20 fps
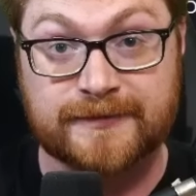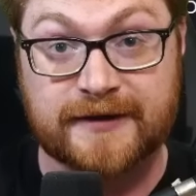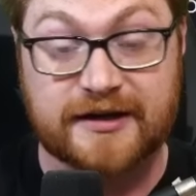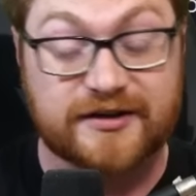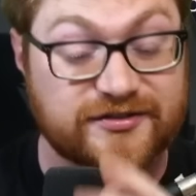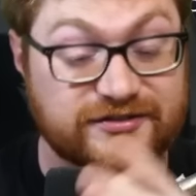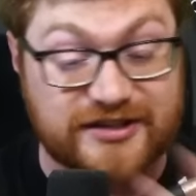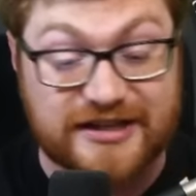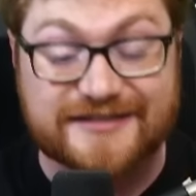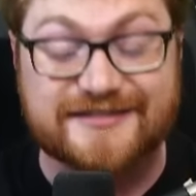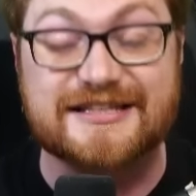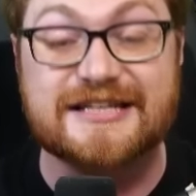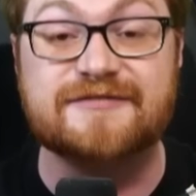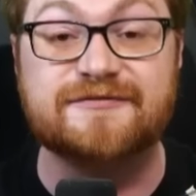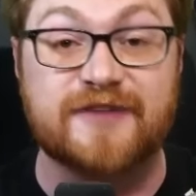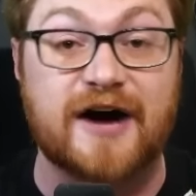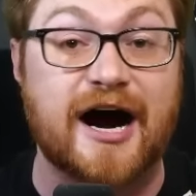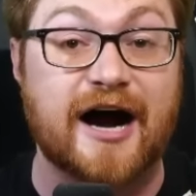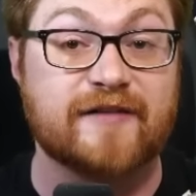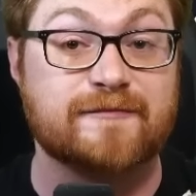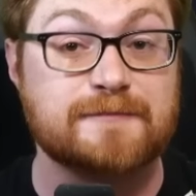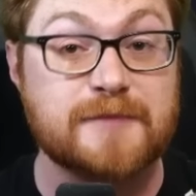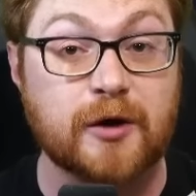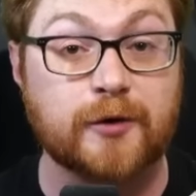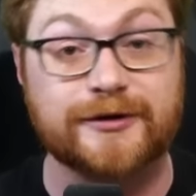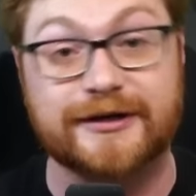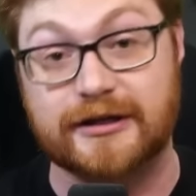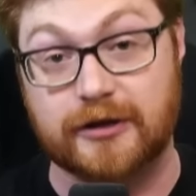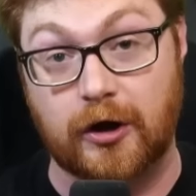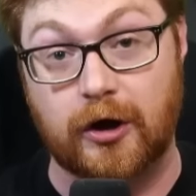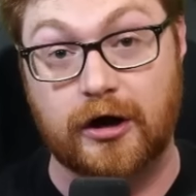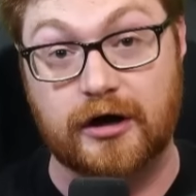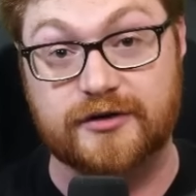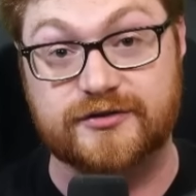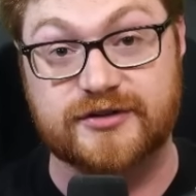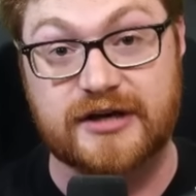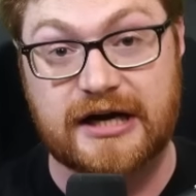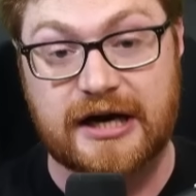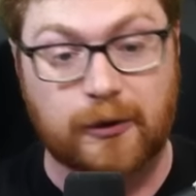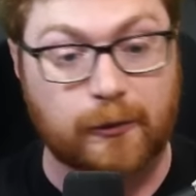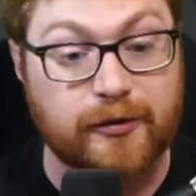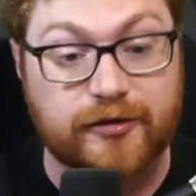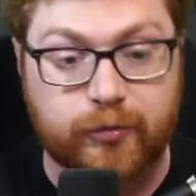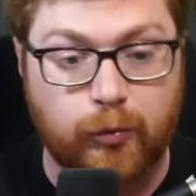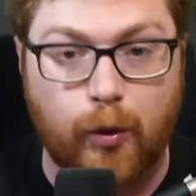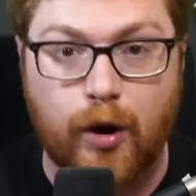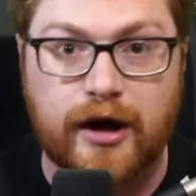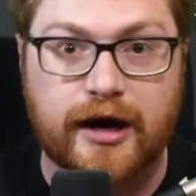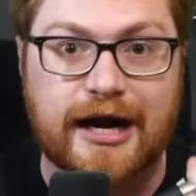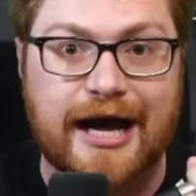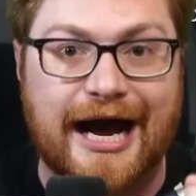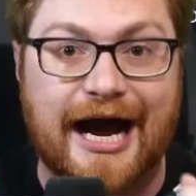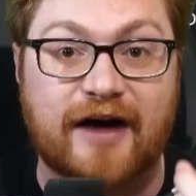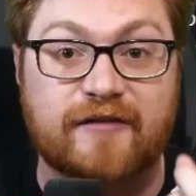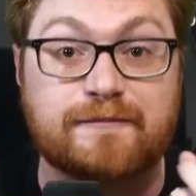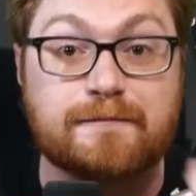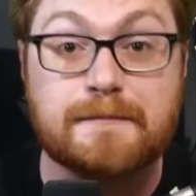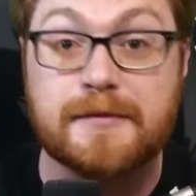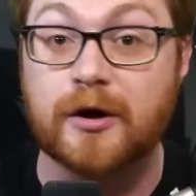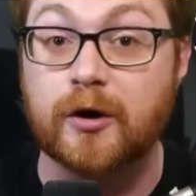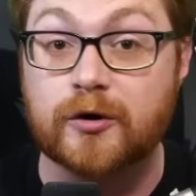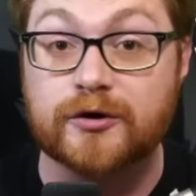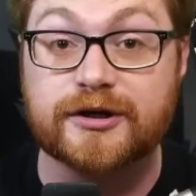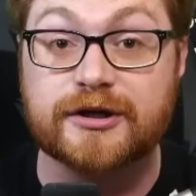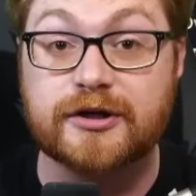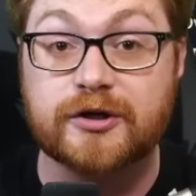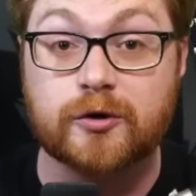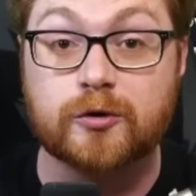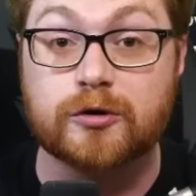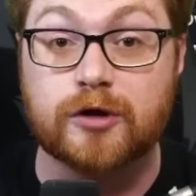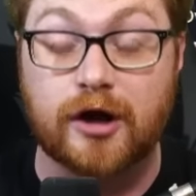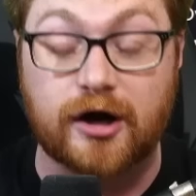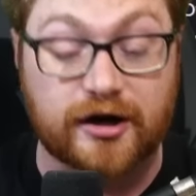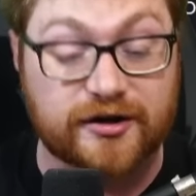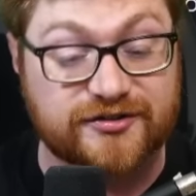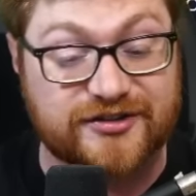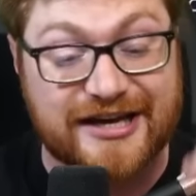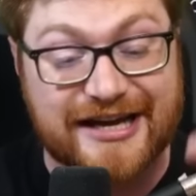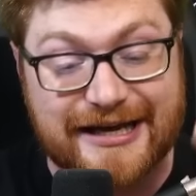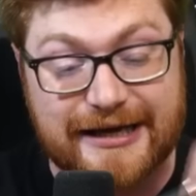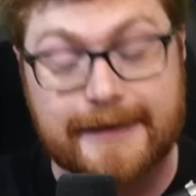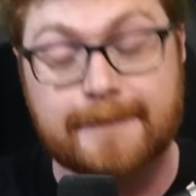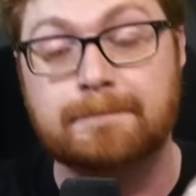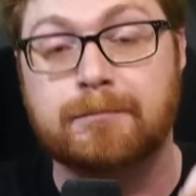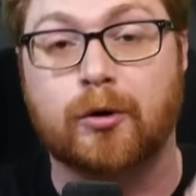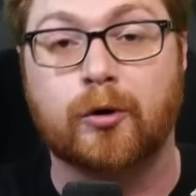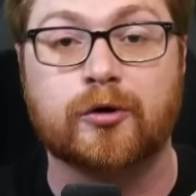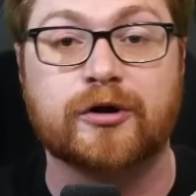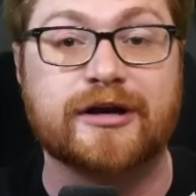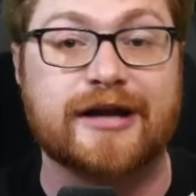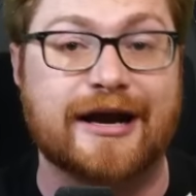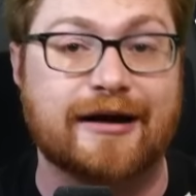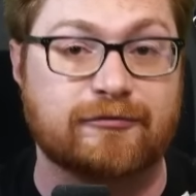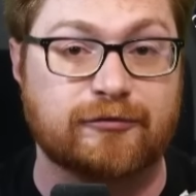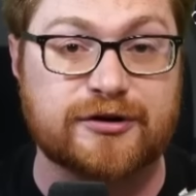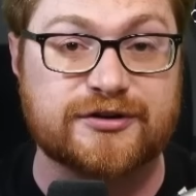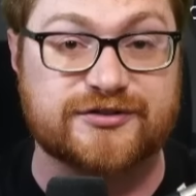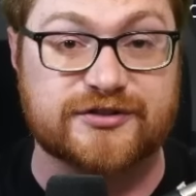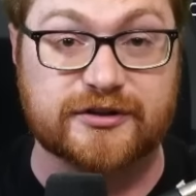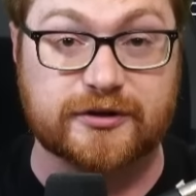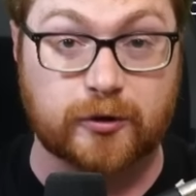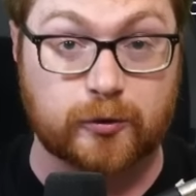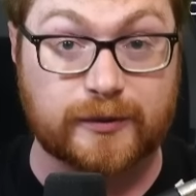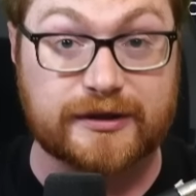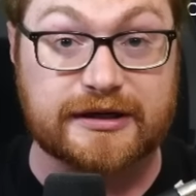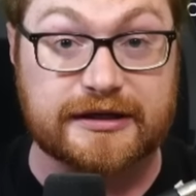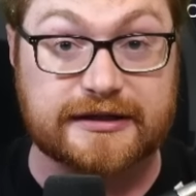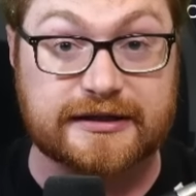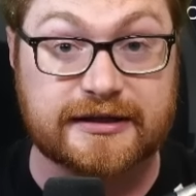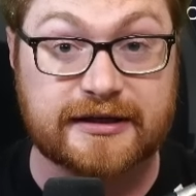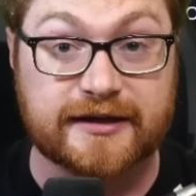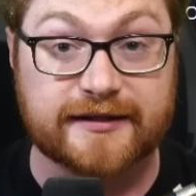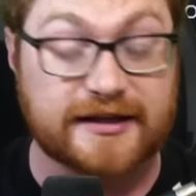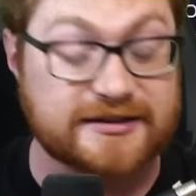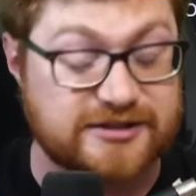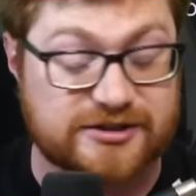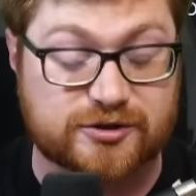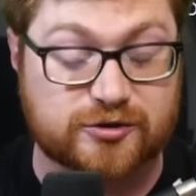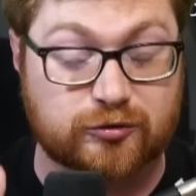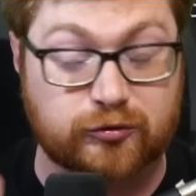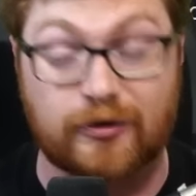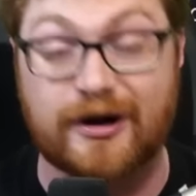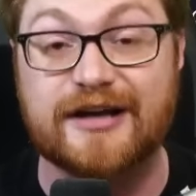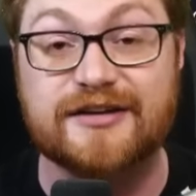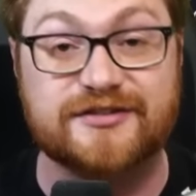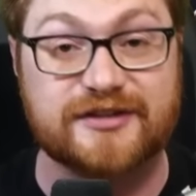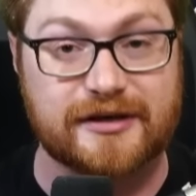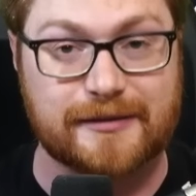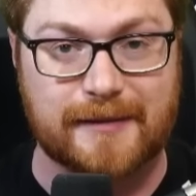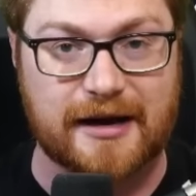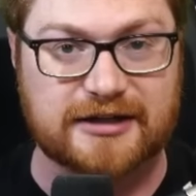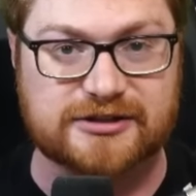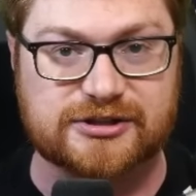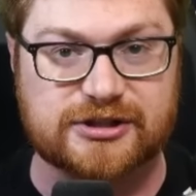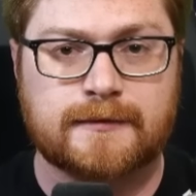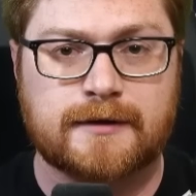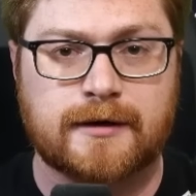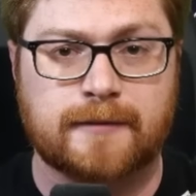65 million logs, with 1.5 million new logs imported every single week. That's crazy to measure.